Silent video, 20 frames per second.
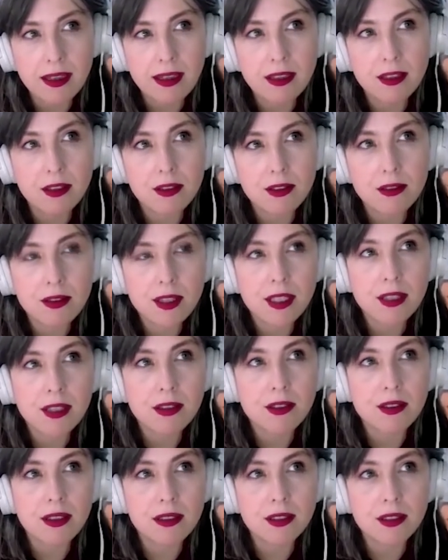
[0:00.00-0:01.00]
You're
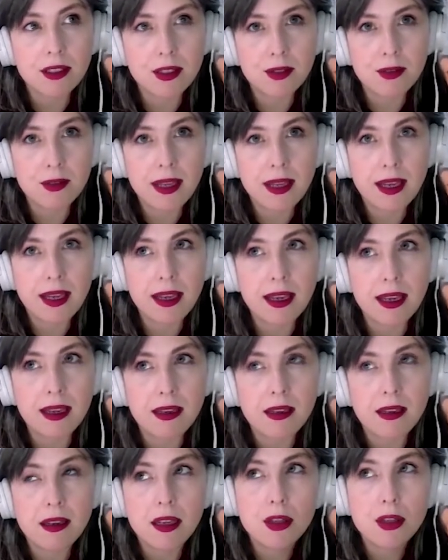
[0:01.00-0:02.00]
here in the UK.
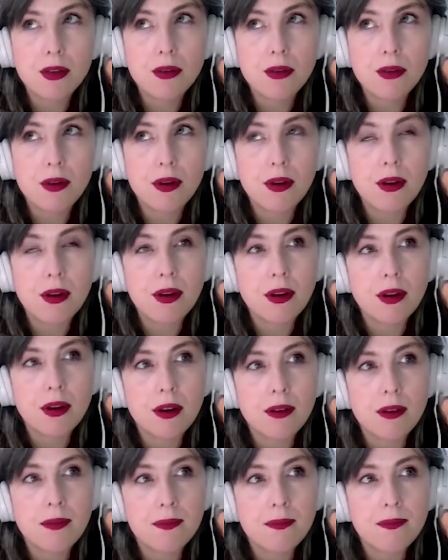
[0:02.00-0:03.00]
You
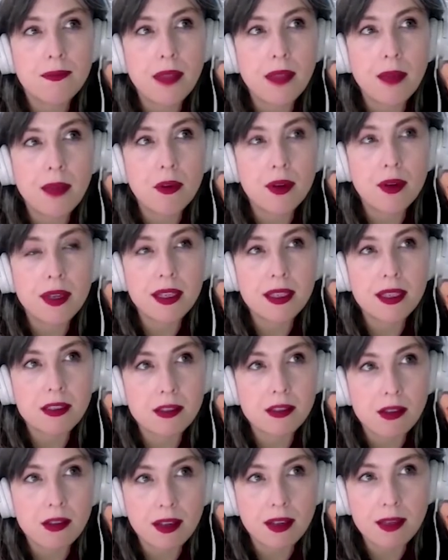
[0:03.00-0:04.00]
are, and we'll get into
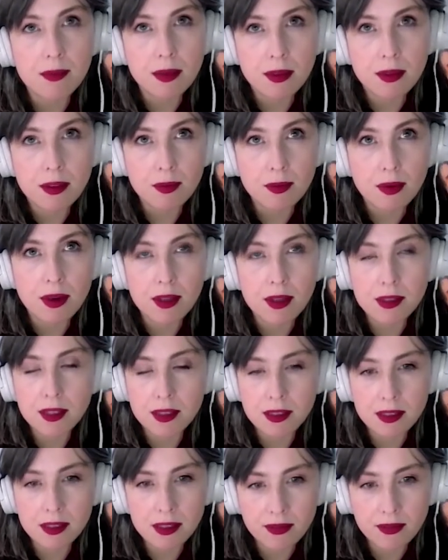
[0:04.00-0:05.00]
talking about your
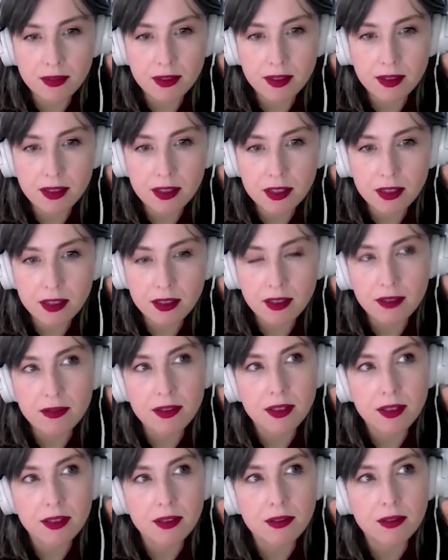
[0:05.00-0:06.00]
projects and different initiatives
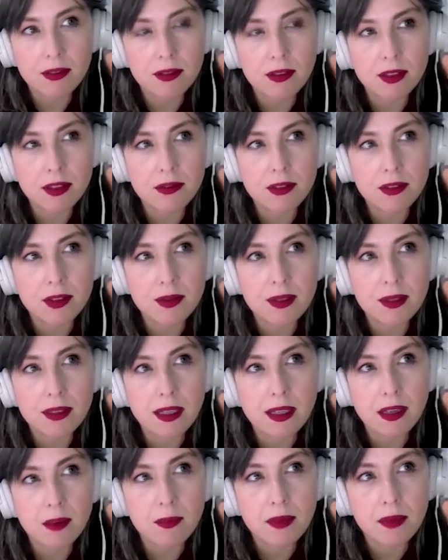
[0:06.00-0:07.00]
that you're doing to
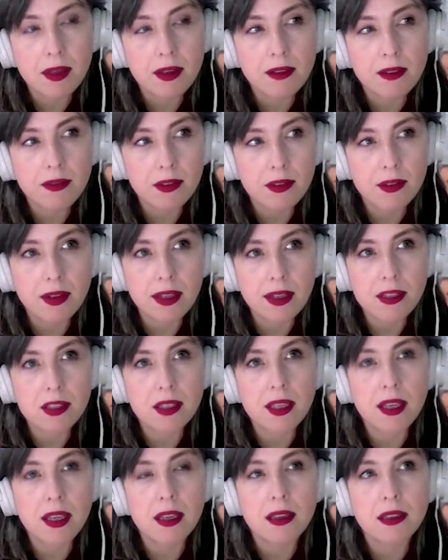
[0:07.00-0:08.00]
help further
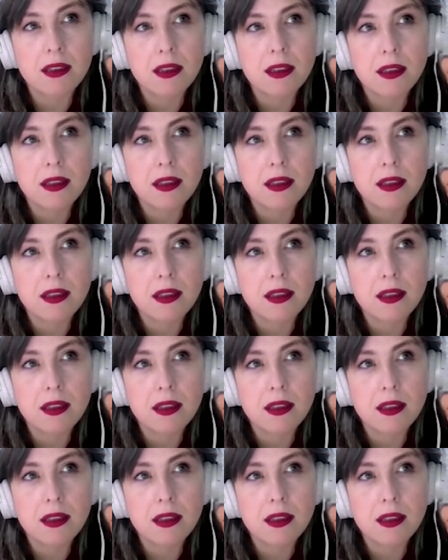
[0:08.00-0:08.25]
educate